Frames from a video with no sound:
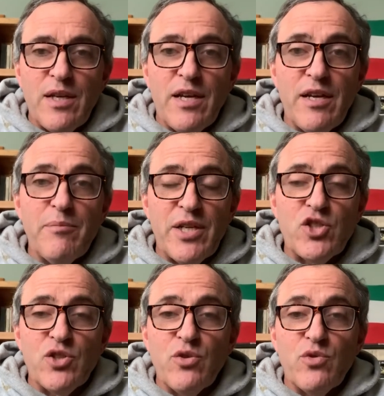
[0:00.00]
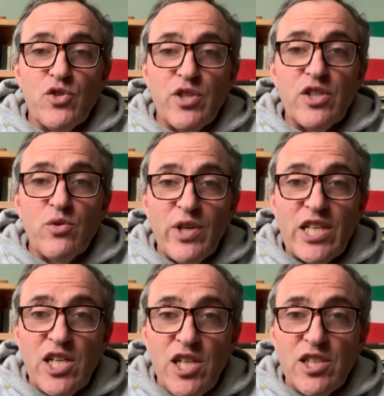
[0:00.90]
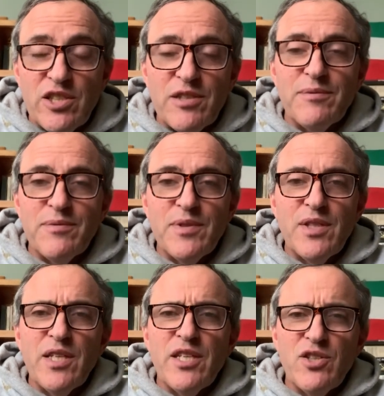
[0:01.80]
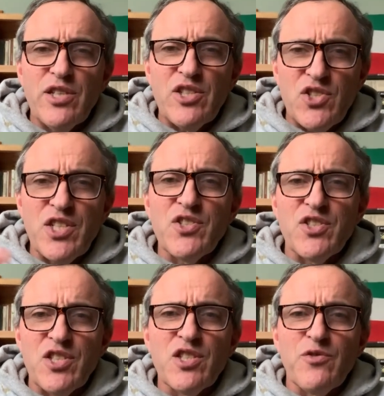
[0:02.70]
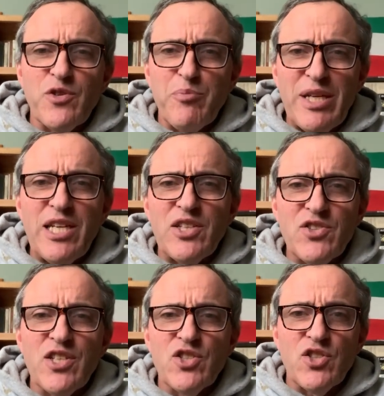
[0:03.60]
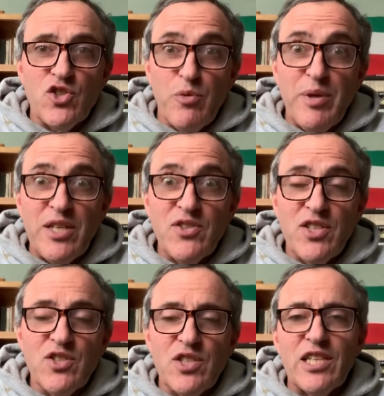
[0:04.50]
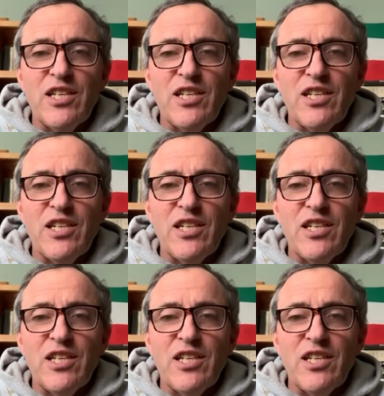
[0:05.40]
And make sure you get the right color. You'll get a sense of this if you're paying attention, so pay attention.